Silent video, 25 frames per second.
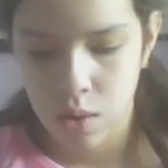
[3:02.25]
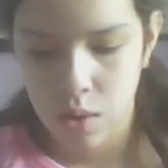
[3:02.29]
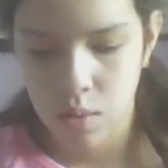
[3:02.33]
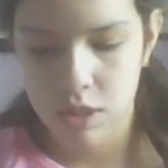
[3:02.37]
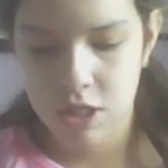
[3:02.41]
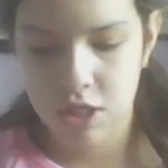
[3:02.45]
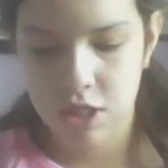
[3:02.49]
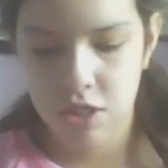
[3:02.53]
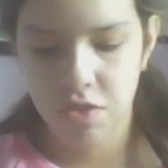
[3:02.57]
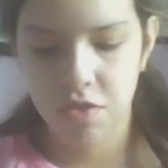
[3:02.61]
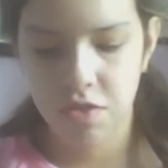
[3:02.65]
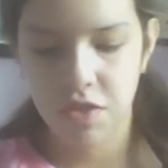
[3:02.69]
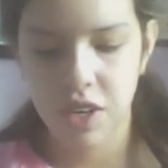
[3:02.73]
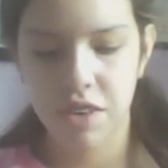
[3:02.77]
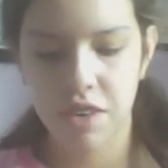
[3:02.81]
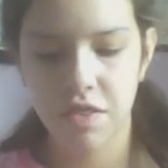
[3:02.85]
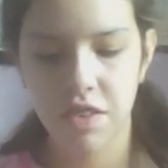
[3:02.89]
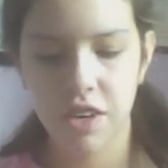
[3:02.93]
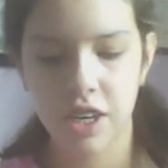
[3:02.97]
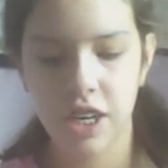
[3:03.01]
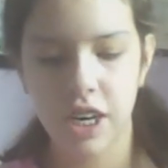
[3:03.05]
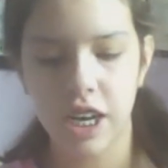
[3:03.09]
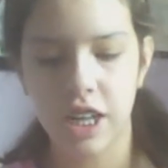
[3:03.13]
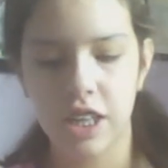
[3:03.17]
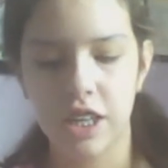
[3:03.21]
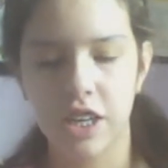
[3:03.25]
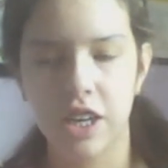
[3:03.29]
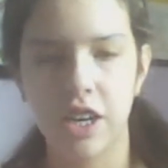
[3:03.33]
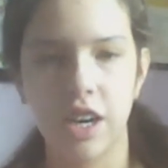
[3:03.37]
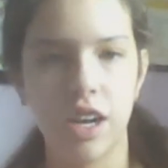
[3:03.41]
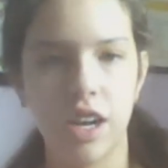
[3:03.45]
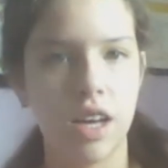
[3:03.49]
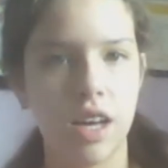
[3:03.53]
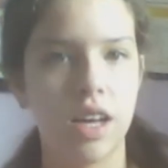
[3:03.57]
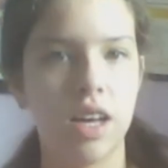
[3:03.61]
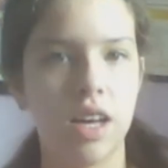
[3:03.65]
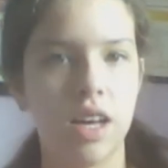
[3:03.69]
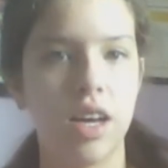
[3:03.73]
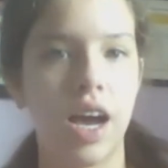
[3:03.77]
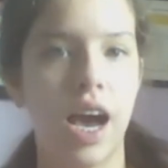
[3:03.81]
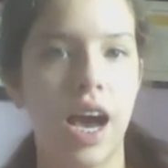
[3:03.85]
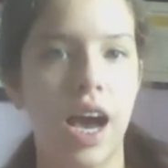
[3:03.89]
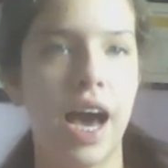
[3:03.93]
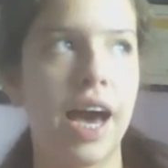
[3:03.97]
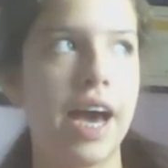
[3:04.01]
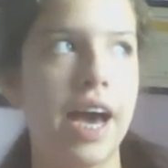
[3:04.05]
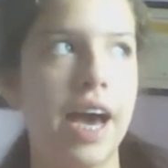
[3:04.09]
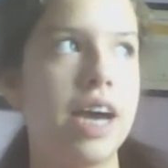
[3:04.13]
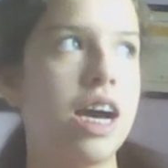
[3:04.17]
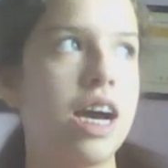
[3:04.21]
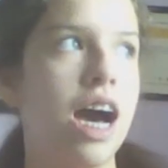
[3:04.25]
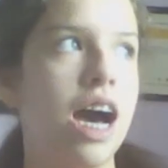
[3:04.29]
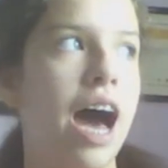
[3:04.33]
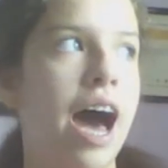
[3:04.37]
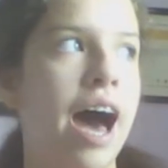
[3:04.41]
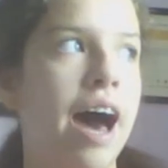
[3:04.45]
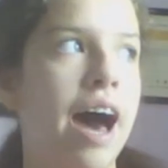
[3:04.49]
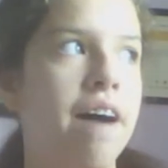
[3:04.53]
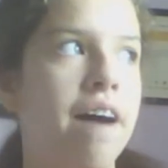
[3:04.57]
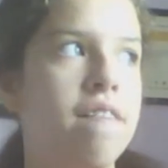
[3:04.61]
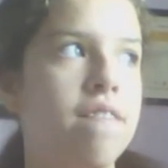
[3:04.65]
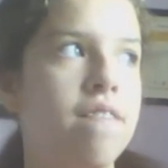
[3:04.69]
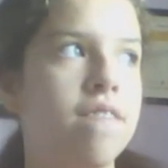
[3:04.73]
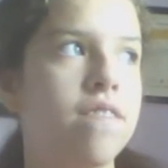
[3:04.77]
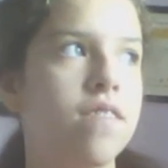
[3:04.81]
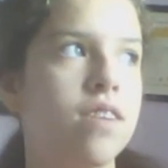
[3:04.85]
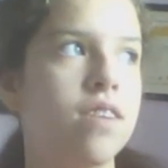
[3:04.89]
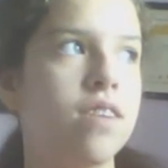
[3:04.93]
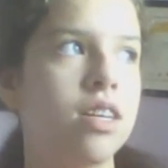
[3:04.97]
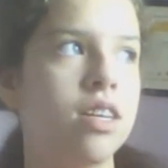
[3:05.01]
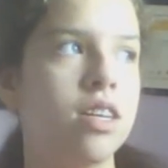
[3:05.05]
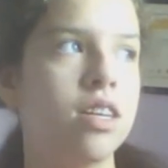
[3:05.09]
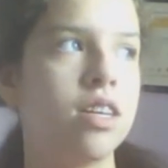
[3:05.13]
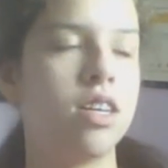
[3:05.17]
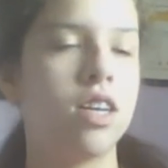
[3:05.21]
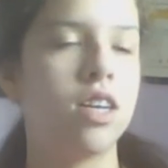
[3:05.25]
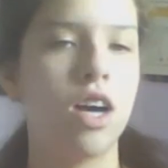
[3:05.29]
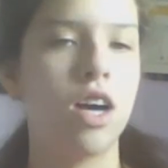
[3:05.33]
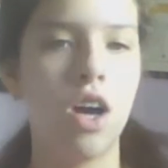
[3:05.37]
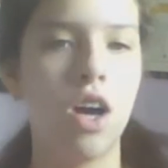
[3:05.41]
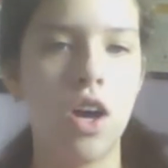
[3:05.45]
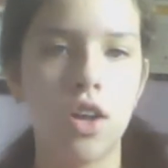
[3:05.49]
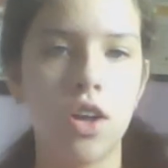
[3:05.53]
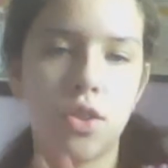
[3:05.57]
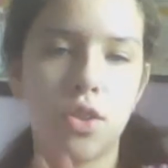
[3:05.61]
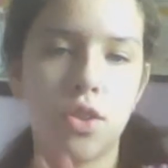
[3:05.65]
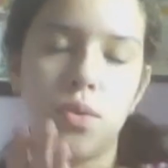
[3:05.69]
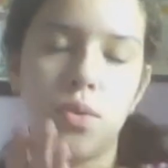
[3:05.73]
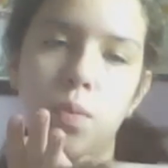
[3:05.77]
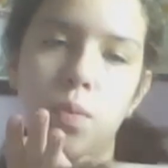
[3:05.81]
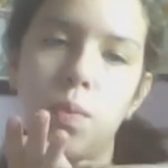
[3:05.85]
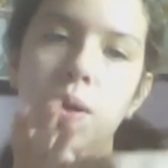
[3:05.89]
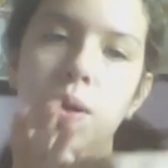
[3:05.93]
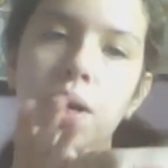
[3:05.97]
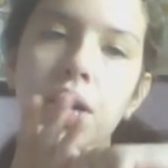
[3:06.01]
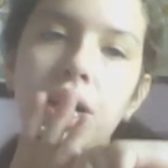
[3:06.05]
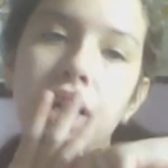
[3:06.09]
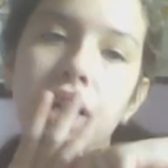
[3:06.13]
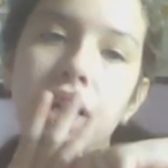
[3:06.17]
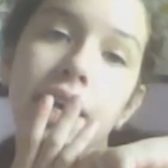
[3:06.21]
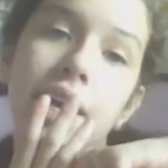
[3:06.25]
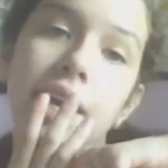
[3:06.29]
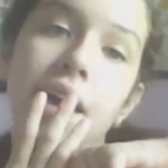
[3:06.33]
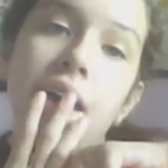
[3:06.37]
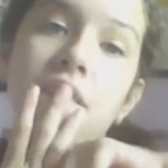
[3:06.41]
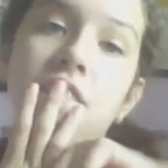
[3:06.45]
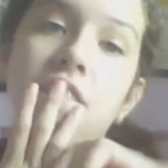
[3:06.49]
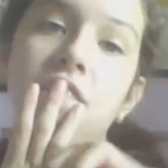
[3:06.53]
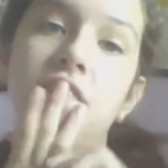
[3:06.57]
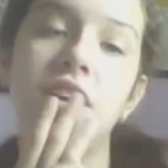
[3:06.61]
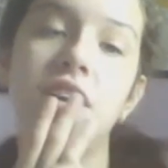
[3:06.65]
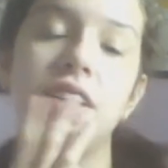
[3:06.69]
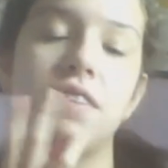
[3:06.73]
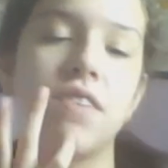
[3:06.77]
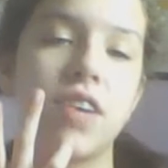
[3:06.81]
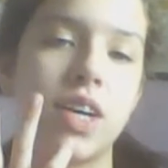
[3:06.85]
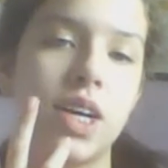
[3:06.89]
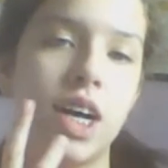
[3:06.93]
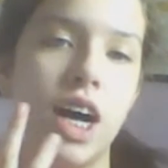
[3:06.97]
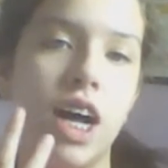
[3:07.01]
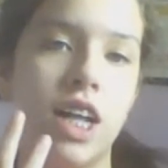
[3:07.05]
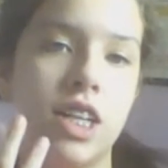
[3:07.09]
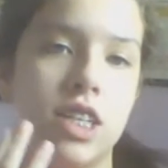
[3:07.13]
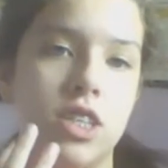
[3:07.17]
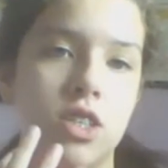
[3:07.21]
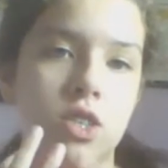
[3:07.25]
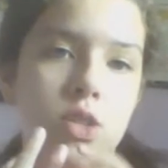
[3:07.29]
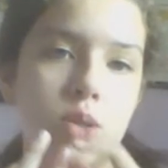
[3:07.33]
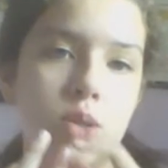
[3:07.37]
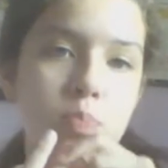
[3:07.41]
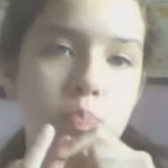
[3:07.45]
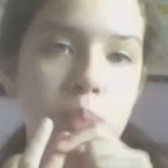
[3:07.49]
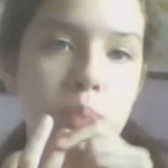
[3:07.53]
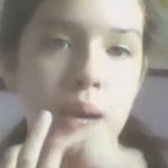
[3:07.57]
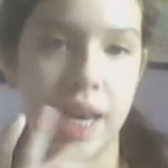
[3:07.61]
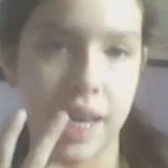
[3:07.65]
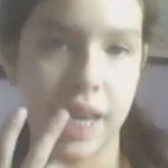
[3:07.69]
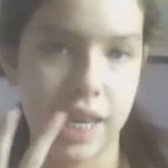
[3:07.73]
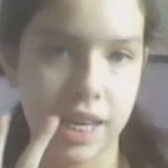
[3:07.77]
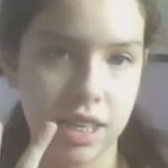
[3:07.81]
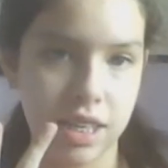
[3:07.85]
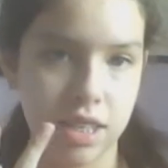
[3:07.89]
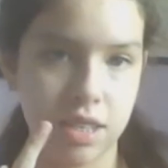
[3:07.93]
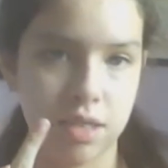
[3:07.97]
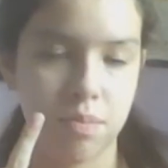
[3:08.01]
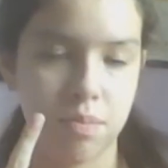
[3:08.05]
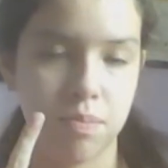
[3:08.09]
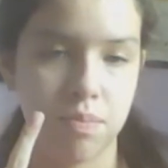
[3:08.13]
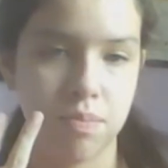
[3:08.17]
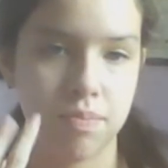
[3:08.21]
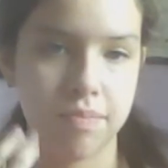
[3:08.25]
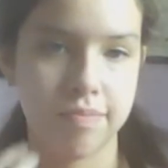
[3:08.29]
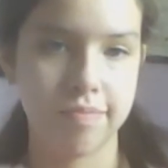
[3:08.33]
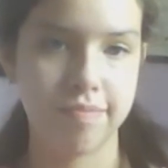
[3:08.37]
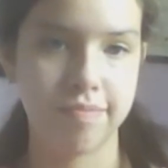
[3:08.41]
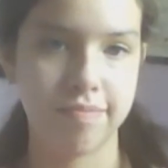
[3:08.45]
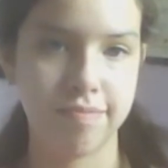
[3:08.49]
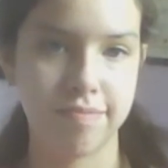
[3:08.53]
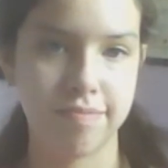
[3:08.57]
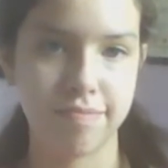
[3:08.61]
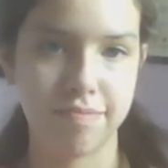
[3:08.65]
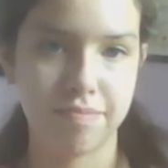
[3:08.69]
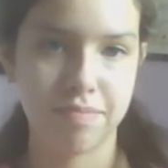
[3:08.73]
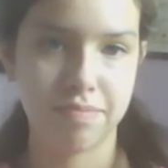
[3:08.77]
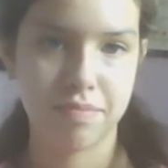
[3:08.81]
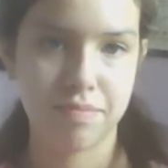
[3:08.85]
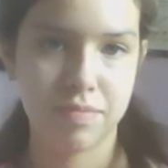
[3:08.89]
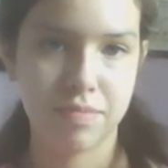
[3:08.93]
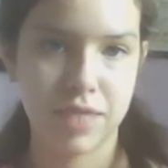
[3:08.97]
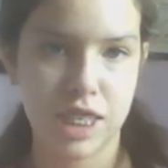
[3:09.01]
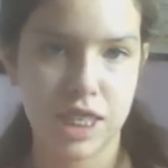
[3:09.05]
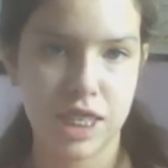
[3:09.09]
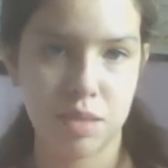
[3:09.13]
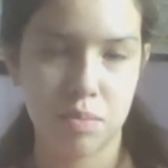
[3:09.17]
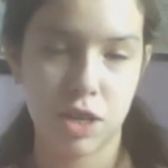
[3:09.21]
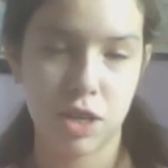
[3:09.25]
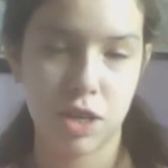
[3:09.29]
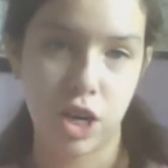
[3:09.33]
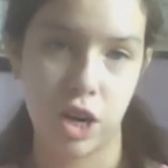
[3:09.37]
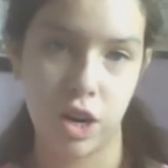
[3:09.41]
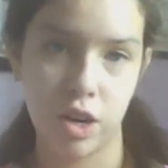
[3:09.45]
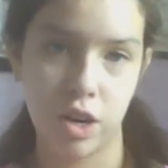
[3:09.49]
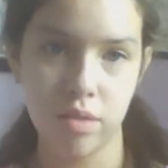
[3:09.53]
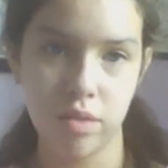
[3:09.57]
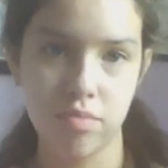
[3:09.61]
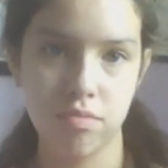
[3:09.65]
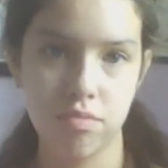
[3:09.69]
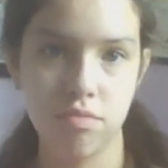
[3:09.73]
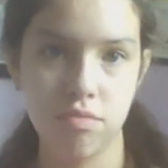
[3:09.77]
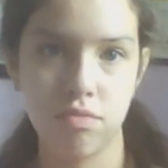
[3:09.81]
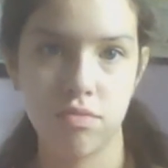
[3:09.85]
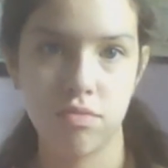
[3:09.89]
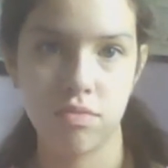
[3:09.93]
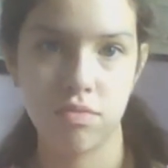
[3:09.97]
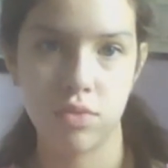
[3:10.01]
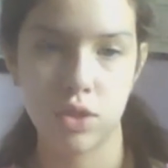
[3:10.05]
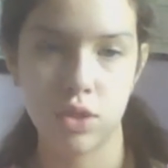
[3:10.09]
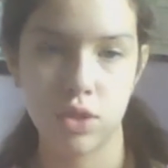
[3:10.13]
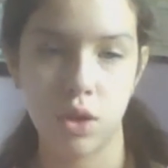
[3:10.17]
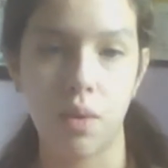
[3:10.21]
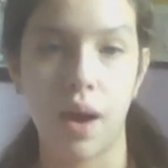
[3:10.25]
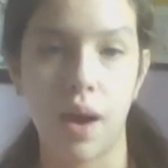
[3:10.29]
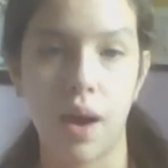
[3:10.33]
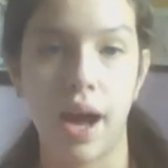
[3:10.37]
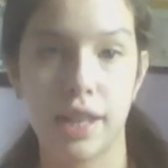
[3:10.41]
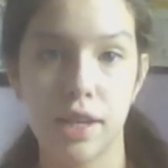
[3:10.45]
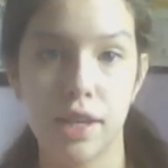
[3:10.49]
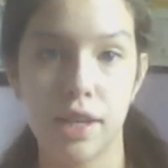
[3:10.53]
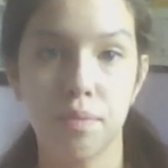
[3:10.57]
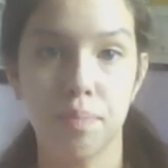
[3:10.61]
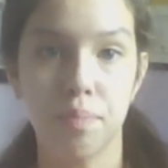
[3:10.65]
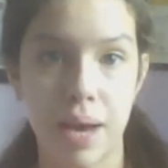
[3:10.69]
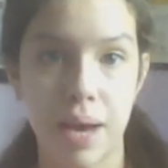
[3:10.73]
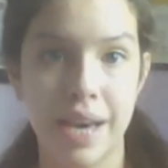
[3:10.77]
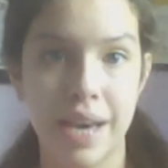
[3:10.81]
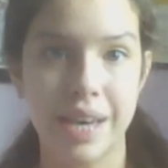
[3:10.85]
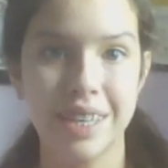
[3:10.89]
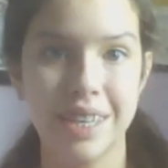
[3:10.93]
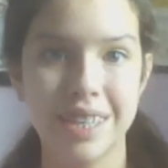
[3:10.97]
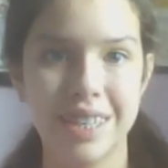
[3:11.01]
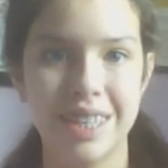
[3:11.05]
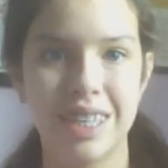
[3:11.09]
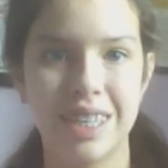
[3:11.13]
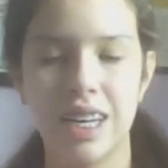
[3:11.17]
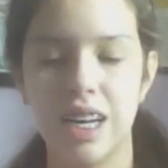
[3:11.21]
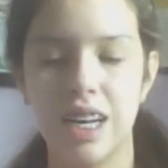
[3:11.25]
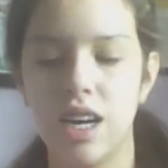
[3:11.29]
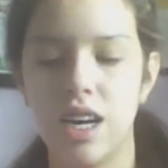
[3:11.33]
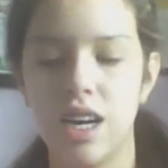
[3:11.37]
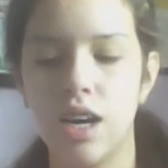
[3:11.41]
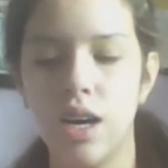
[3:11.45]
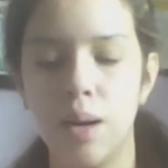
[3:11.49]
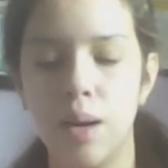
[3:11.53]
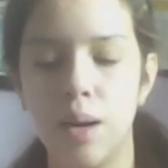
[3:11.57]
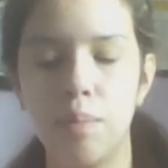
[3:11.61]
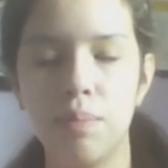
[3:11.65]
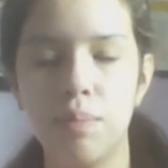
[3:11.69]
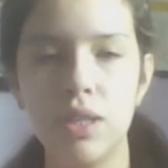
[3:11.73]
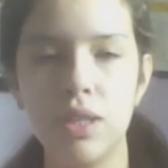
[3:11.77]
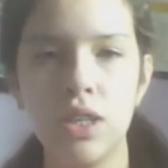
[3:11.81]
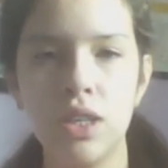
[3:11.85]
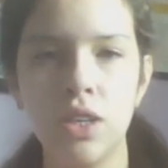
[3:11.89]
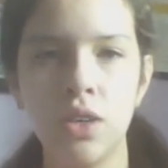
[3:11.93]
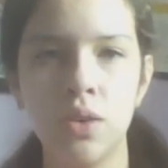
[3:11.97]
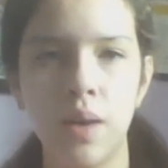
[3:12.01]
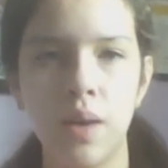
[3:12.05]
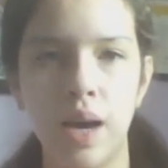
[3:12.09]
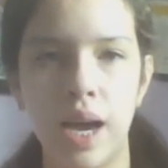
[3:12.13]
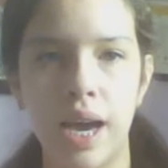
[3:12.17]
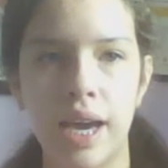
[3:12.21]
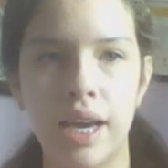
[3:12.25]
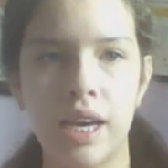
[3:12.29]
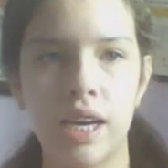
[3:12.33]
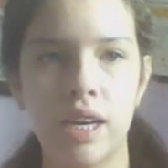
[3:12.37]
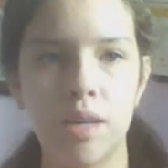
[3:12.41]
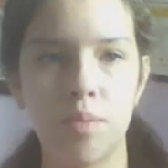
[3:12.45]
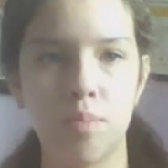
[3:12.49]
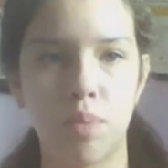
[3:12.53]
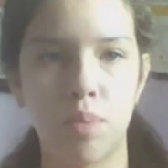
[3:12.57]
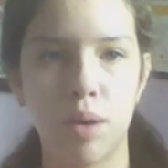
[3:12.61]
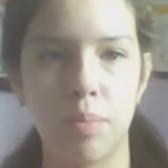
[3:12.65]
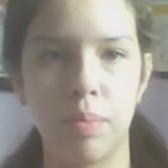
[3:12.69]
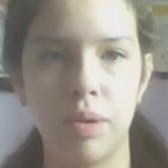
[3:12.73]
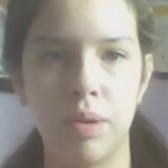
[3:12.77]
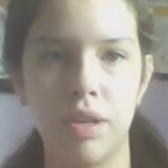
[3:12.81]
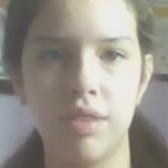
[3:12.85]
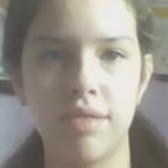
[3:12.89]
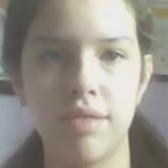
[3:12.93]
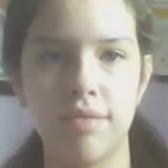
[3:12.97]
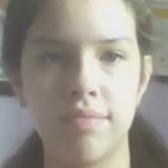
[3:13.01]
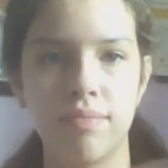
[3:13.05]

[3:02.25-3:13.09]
What's your favorite color? I have three favorite colors. Pink, because I'm a girl, so I love pink. Blue and purple.